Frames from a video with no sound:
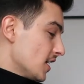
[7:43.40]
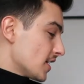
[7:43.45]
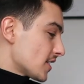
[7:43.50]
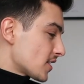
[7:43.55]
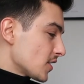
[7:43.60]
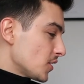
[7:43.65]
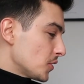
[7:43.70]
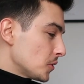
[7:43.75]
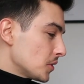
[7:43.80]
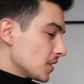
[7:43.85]

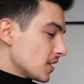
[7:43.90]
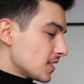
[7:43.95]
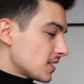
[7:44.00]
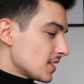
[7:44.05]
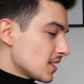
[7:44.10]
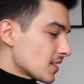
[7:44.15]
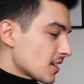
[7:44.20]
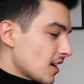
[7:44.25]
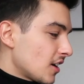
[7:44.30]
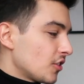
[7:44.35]
So is
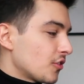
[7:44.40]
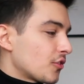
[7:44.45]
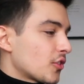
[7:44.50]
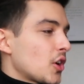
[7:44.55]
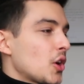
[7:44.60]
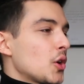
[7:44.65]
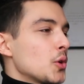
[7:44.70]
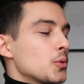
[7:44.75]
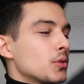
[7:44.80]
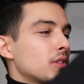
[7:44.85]
this kind of
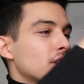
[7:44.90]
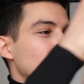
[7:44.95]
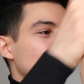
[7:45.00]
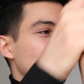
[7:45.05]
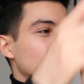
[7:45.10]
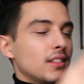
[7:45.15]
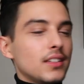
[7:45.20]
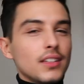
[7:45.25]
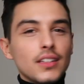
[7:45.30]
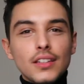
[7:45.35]
coat
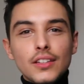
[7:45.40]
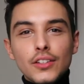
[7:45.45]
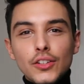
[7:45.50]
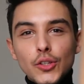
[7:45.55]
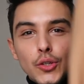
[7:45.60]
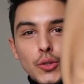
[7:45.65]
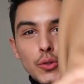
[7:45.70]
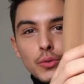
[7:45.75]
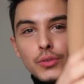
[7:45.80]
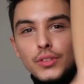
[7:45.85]
in the
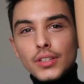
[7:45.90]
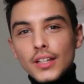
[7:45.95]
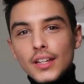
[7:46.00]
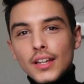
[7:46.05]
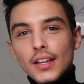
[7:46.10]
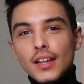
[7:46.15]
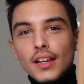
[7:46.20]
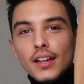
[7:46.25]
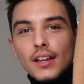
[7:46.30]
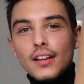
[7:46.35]
nude
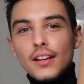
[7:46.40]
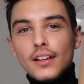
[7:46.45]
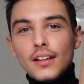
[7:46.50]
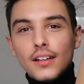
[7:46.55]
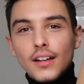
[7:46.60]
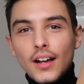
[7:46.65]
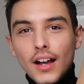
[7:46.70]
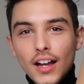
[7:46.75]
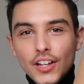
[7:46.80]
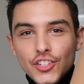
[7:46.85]

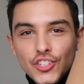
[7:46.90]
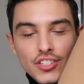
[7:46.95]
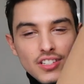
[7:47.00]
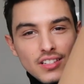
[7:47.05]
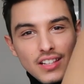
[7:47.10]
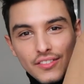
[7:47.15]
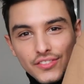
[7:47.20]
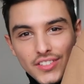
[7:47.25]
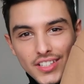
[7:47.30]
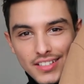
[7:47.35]
uh, I
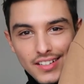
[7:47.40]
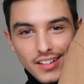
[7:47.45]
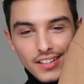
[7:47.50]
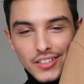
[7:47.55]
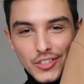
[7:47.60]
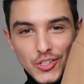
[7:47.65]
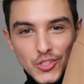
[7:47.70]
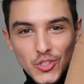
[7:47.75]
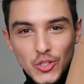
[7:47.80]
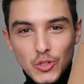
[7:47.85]
just love this
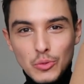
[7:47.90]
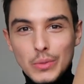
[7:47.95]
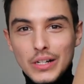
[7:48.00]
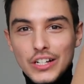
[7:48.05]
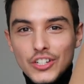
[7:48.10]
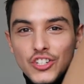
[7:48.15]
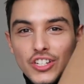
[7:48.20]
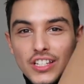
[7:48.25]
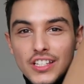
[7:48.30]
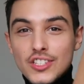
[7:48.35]
color so
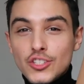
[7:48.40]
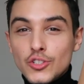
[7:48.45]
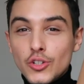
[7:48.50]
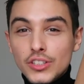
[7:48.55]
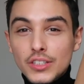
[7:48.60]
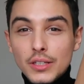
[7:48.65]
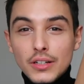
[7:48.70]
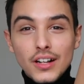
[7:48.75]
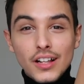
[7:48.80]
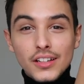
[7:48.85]
much. It's
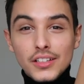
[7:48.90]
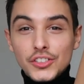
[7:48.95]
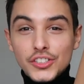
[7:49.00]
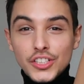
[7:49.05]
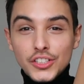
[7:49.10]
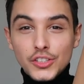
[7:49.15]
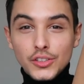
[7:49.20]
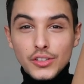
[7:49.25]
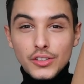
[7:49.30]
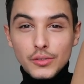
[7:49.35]
not the color
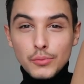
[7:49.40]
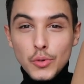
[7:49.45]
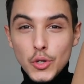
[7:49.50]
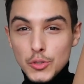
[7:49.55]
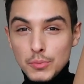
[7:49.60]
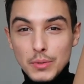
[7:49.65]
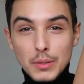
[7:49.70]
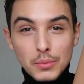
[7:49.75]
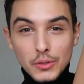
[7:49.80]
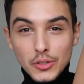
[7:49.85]
that uh,
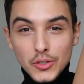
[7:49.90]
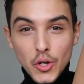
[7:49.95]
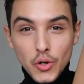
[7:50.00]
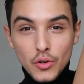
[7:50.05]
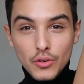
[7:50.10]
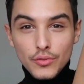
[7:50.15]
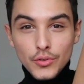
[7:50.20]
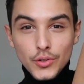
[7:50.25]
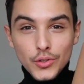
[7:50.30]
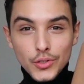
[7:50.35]
most people
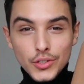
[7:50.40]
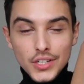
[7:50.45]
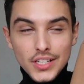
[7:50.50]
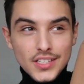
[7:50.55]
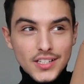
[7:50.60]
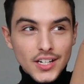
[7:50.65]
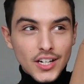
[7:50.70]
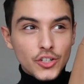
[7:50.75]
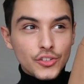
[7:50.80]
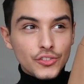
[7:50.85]
go for.
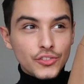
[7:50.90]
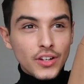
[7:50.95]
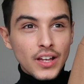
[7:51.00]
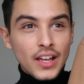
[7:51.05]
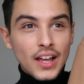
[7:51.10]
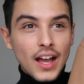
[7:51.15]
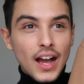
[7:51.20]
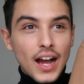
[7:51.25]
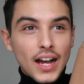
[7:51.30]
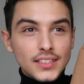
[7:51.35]
It's kind of,
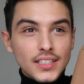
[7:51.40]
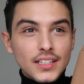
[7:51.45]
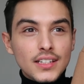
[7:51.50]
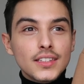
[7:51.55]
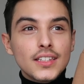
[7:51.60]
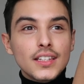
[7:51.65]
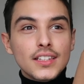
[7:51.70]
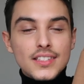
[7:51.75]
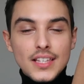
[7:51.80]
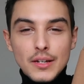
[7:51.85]
I
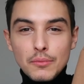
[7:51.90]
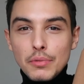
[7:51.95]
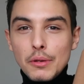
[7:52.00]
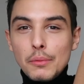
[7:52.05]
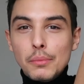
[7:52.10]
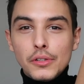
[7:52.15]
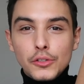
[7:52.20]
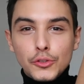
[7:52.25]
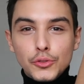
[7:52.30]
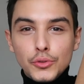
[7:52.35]
think that some
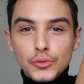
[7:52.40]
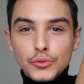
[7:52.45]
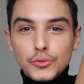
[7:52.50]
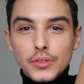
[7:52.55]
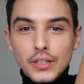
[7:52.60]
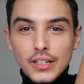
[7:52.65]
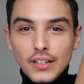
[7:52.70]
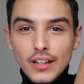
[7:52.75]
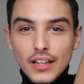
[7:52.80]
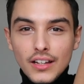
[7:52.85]
people do
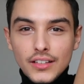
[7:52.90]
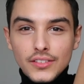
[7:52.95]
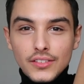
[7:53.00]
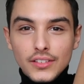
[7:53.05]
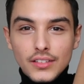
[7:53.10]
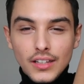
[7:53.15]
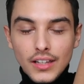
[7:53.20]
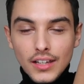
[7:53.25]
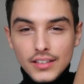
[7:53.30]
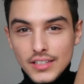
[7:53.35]
really like
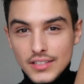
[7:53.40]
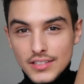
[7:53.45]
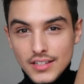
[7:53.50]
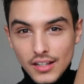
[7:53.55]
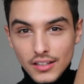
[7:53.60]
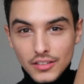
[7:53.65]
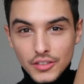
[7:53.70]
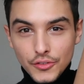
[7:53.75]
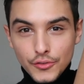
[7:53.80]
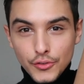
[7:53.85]
like this
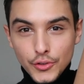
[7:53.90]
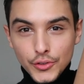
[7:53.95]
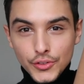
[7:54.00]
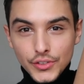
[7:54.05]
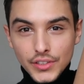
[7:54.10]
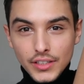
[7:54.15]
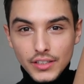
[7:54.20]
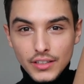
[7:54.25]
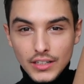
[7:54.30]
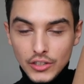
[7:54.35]
color for
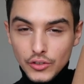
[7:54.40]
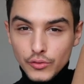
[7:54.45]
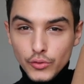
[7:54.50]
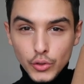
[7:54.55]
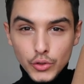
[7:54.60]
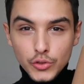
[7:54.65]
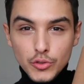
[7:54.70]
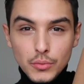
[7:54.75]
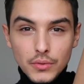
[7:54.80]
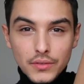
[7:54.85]
the kind of
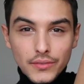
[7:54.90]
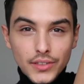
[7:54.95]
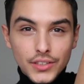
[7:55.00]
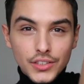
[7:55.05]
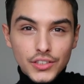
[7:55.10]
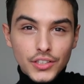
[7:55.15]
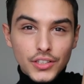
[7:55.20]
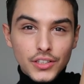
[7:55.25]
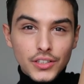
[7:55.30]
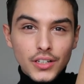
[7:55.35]
autumn and
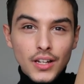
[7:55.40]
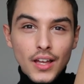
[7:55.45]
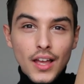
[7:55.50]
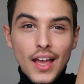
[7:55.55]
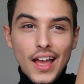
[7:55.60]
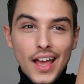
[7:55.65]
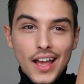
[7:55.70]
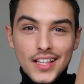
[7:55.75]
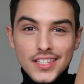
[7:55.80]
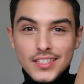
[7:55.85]
winter,
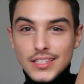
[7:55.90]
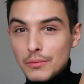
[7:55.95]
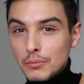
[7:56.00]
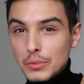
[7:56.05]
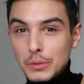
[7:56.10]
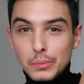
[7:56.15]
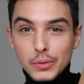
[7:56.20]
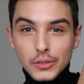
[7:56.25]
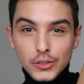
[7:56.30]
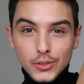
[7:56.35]
and some
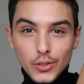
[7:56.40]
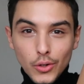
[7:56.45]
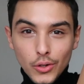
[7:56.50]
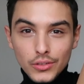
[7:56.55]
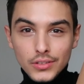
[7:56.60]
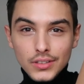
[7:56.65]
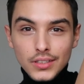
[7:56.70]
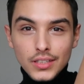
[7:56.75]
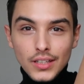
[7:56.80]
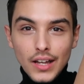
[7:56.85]
people
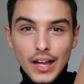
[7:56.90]
don't.